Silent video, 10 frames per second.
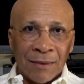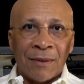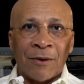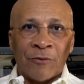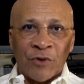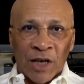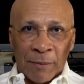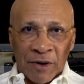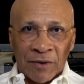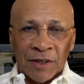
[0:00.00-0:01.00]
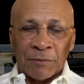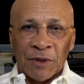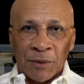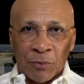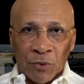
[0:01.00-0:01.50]
of the American
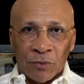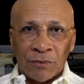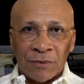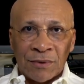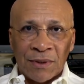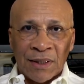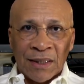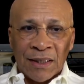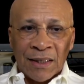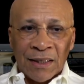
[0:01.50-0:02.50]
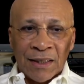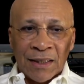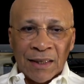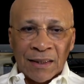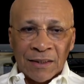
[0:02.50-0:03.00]
people.
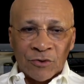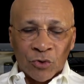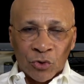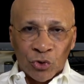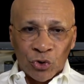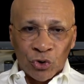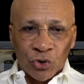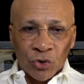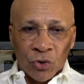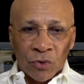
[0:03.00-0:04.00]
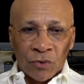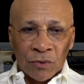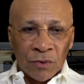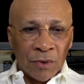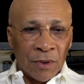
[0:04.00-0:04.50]
And it's going to show
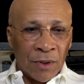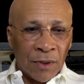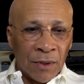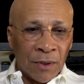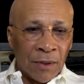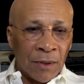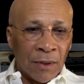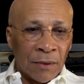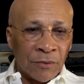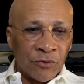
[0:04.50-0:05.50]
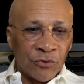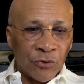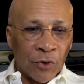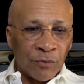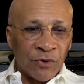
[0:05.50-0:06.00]
in
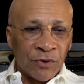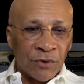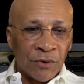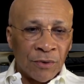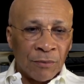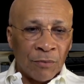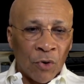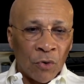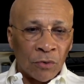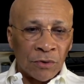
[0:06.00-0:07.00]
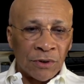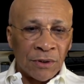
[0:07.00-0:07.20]
Trump's polls.